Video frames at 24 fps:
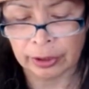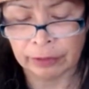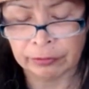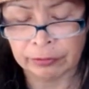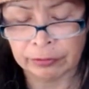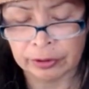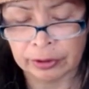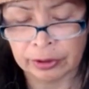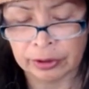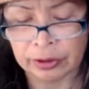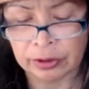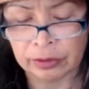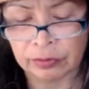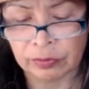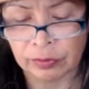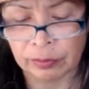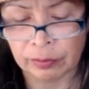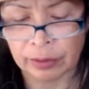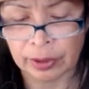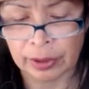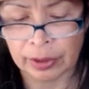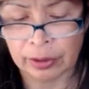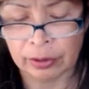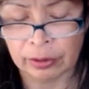with us from
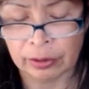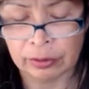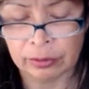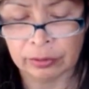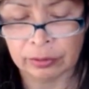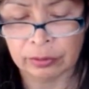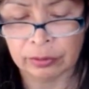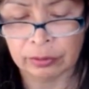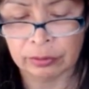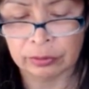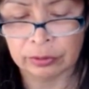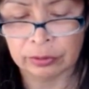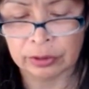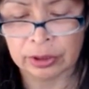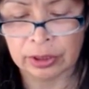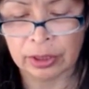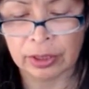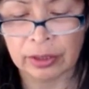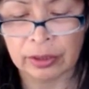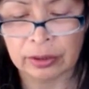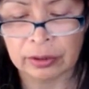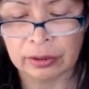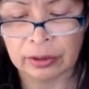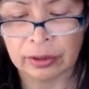my uncle
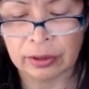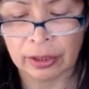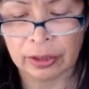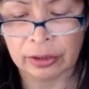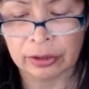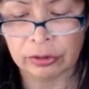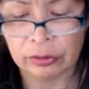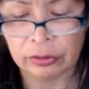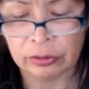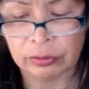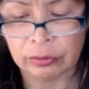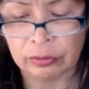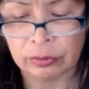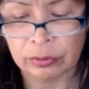Chet Caillou.